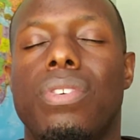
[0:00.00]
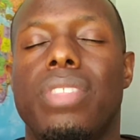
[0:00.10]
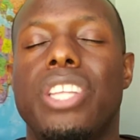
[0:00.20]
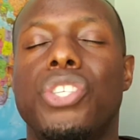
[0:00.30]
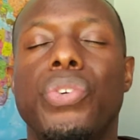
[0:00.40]

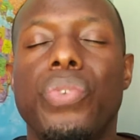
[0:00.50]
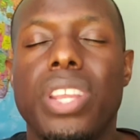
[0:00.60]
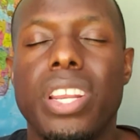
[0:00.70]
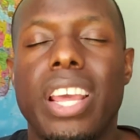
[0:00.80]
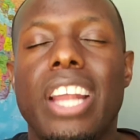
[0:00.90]
that you
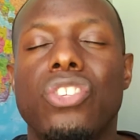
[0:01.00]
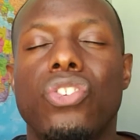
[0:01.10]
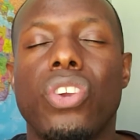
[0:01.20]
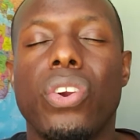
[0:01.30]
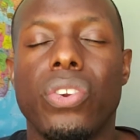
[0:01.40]
need
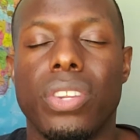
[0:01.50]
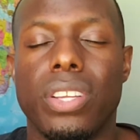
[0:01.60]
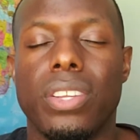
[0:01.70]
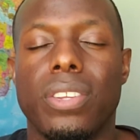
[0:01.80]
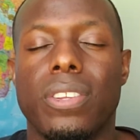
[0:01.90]

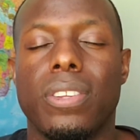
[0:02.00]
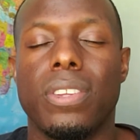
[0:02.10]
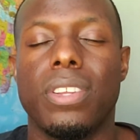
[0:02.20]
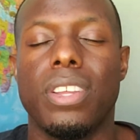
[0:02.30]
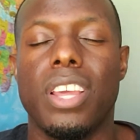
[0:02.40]
externally
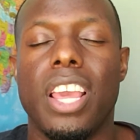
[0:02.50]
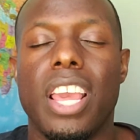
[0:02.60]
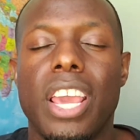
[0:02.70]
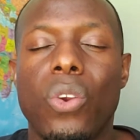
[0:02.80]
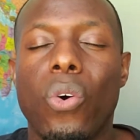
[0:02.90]

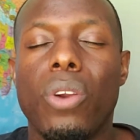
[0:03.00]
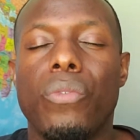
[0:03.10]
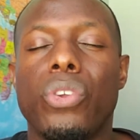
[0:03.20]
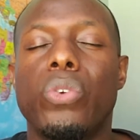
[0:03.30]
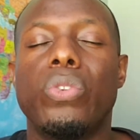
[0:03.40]
in order
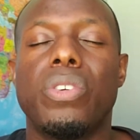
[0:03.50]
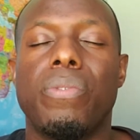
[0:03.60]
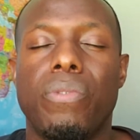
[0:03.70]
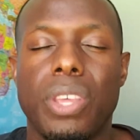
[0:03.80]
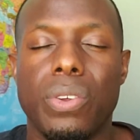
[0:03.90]
for you to
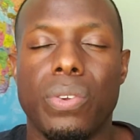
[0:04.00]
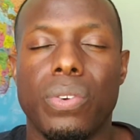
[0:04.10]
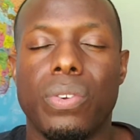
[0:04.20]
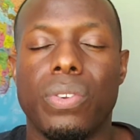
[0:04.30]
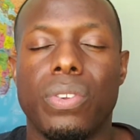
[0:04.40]

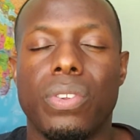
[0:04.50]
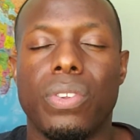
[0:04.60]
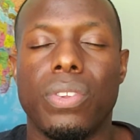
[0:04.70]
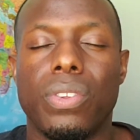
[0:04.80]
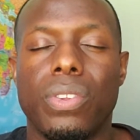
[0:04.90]
feel
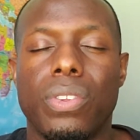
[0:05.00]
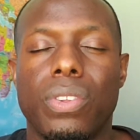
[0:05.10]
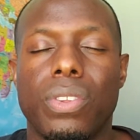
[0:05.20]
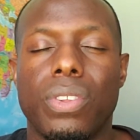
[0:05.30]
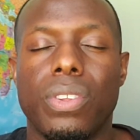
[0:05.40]

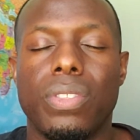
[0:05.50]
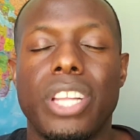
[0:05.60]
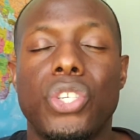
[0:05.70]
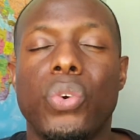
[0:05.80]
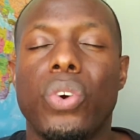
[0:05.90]

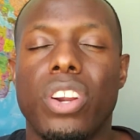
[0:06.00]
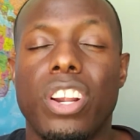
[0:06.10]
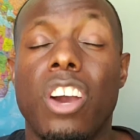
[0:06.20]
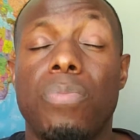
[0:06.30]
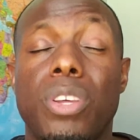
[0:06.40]
that you are
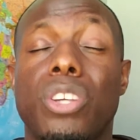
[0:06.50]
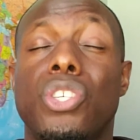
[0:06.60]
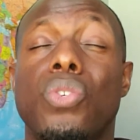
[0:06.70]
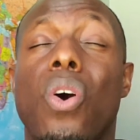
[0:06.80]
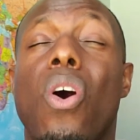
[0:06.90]
enough,
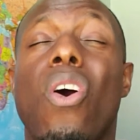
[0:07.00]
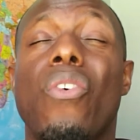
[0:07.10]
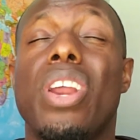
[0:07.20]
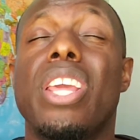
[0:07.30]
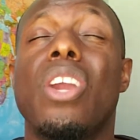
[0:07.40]
because you
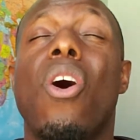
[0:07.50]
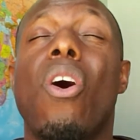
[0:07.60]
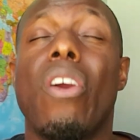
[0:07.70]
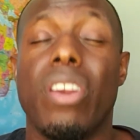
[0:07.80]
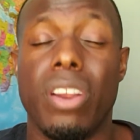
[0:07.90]
already
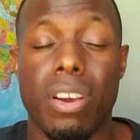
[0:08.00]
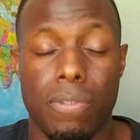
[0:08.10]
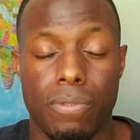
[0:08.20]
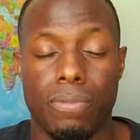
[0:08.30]
are enough.